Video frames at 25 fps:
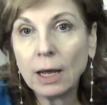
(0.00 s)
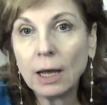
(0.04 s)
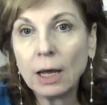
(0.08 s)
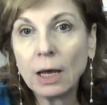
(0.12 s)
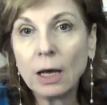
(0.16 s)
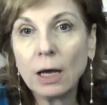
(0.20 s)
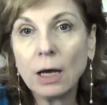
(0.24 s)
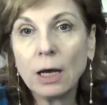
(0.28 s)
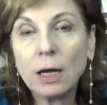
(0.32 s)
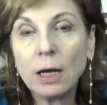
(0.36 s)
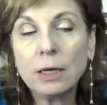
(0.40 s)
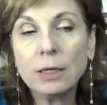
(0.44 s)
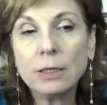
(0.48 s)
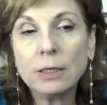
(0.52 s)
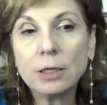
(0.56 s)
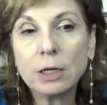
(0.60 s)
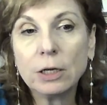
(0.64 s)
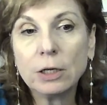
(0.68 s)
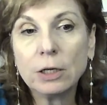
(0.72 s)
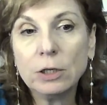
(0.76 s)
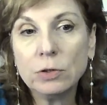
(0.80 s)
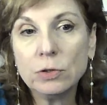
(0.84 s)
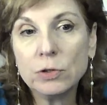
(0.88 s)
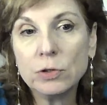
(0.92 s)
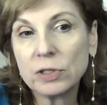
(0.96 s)

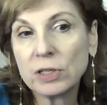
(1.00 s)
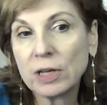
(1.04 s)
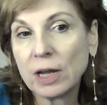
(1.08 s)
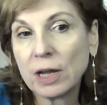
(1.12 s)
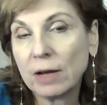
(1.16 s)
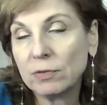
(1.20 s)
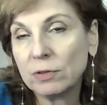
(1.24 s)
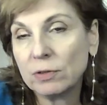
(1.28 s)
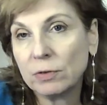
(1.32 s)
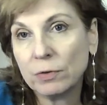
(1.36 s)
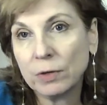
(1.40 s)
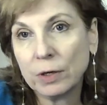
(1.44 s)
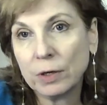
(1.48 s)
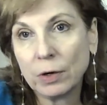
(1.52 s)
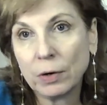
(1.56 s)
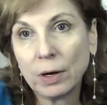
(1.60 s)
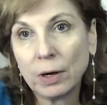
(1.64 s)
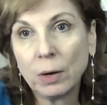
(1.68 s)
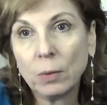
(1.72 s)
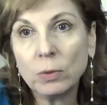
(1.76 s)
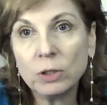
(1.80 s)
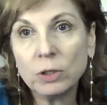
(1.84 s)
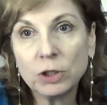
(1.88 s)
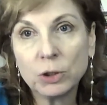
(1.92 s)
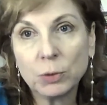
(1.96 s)
and you just have to
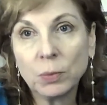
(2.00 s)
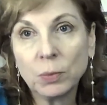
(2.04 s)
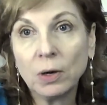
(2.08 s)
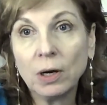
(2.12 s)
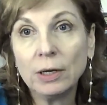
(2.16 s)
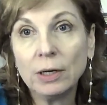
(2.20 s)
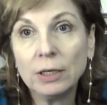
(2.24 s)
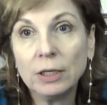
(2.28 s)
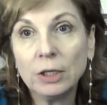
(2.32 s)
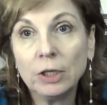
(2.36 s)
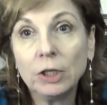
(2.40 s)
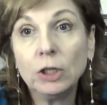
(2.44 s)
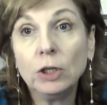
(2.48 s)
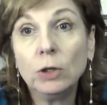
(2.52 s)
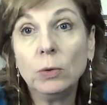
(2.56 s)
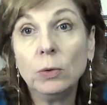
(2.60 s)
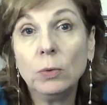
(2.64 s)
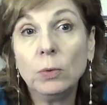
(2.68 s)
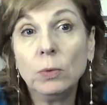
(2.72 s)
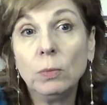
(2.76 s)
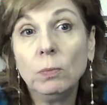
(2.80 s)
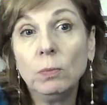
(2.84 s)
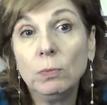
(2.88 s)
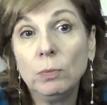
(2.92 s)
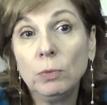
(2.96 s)
figure out which one
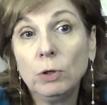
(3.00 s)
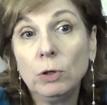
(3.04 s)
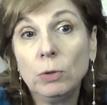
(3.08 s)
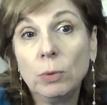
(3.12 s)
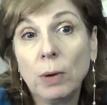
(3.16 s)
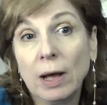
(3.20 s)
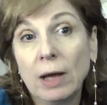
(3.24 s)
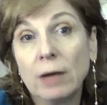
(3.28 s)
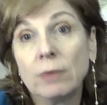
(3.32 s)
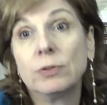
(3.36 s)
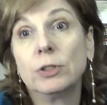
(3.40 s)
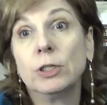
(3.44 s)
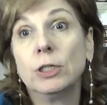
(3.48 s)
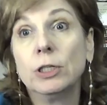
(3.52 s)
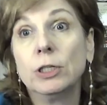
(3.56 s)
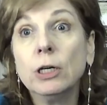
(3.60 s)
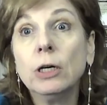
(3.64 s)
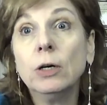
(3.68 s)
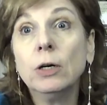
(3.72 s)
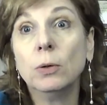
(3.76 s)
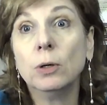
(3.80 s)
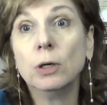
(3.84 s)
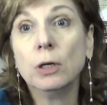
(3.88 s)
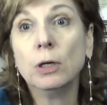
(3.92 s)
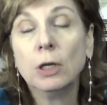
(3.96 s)
you have to
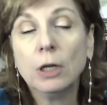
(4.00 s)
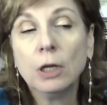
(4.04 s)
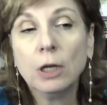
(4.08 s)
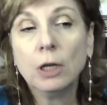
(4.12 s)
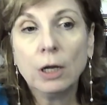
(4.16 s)
do.